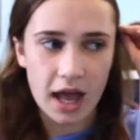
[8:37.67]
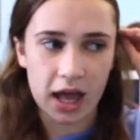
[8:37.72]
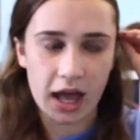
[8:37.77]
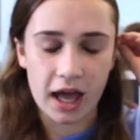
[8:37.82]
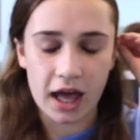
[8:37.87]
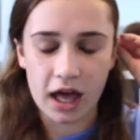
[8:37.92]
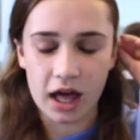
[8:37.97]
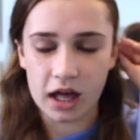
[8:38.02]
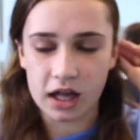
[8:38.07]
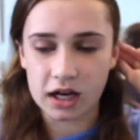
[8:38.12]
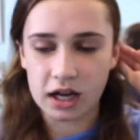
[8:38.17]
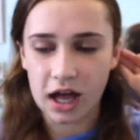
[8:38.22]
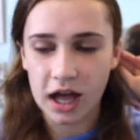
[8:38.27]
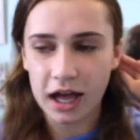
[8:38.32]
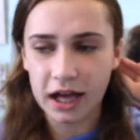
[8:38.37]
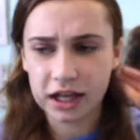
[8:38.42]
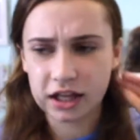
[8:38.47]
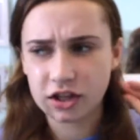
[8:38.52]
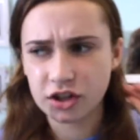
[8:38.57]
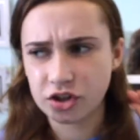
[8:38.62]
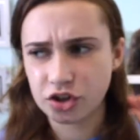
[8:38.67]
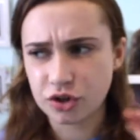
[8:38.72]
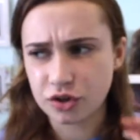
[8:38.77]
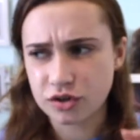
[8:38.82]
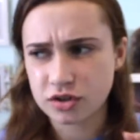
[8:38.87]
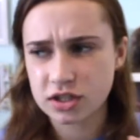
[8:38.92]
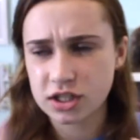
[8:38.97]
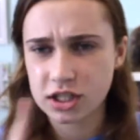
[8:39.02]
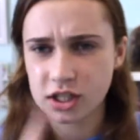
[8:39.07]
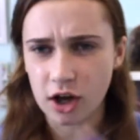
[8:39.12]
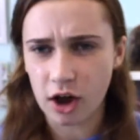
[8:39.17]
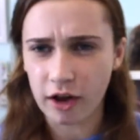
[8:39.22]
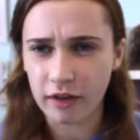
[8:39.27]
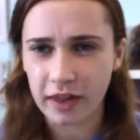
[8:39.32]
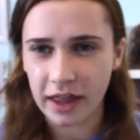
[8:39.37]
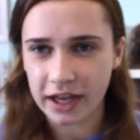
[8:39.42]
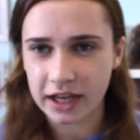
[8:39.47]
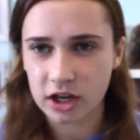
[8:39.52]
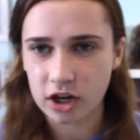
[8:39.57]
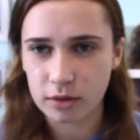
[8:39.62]
And I used to not
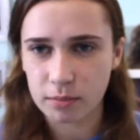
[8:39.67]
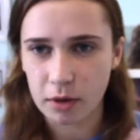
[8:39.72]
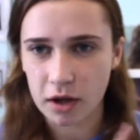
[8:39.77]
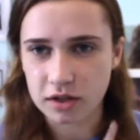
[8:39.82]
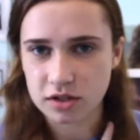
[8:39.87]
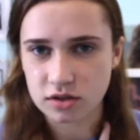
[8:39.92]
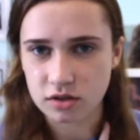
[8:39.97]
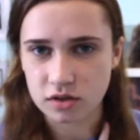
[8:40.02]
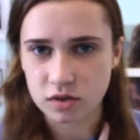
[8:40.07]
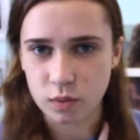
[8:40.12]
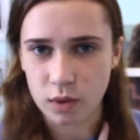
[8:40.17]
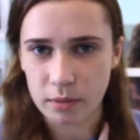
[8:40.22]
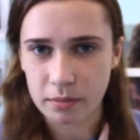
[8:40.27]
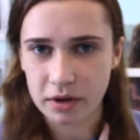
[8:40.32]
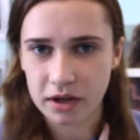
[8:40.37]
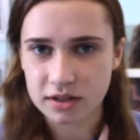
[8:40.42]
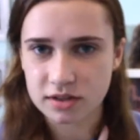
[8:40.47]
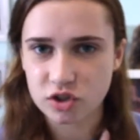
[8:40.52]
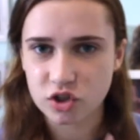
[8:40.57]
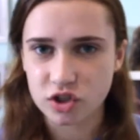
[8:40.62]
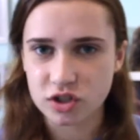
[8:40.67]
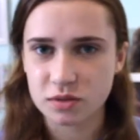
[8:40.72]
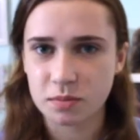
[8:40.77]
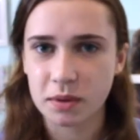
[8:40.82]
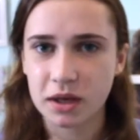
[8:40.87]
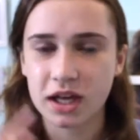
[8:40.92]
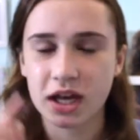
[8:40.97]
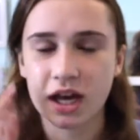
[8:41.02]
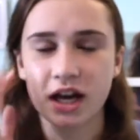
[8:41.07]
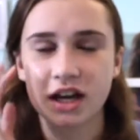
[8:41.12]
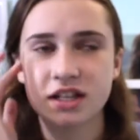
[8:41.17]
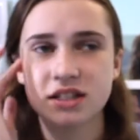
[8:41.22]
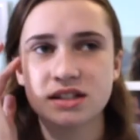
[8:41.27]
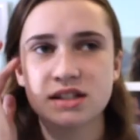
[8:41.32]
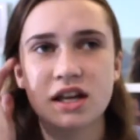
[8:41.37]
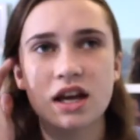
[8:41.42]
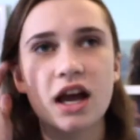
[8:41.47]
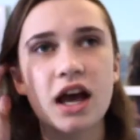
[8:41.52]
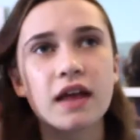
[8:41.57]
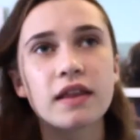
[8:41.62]
like Aeropostale sweatpants just
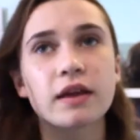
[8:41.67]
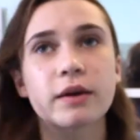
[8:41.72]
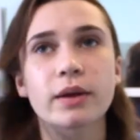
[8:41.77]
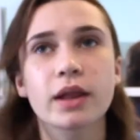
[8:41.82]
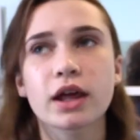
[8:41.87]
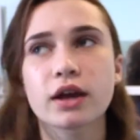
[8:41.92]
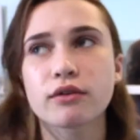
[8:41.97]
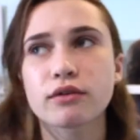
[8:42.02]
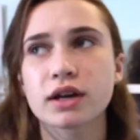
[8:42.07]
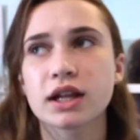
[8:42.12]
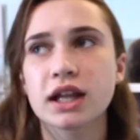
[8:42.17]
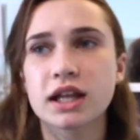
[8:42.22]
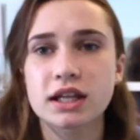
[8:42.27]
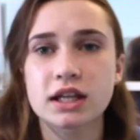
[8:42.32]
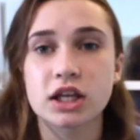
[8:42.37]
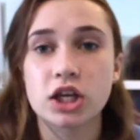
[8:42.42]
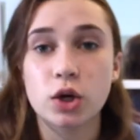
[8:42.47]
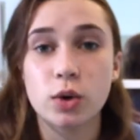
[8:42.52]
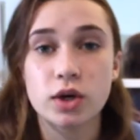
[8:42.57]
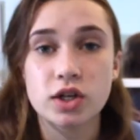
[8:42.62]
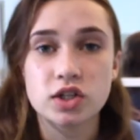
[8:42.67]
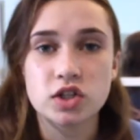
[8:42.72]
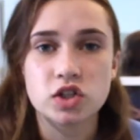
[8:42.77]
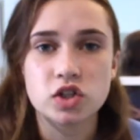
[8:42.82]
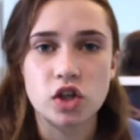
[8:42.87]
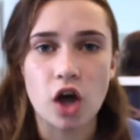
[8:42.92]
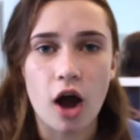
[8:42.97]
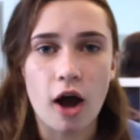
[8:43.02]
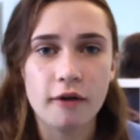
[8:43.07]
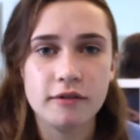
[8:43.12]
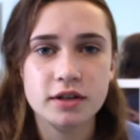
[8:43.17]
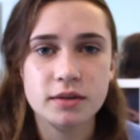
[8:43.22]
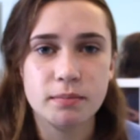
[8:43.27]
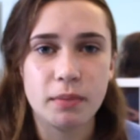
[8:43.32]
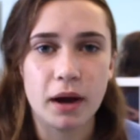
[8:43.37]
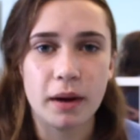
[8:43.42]
because they were like really cute and soft,